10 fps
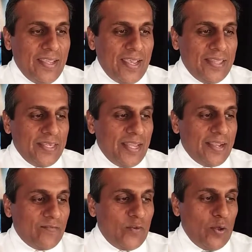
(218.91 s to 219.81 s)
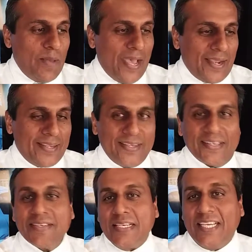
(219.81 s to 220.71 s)
And then I fall back.
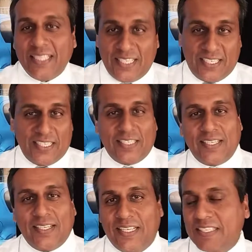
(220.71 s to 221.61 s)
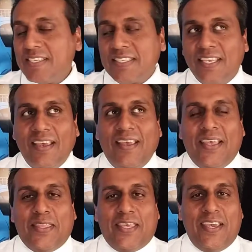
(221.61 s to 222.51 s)

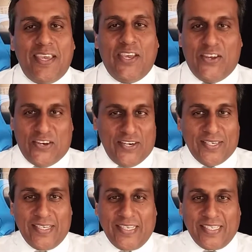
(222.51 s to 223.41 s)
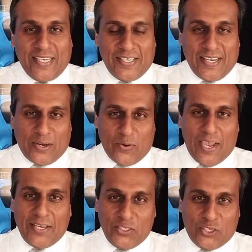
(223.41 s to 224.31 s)
They're here on a
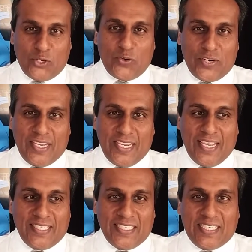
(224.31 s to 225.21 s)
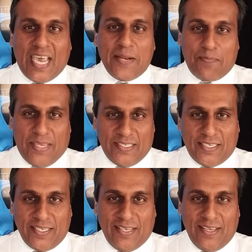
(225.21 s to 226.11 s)
grand jury indictment,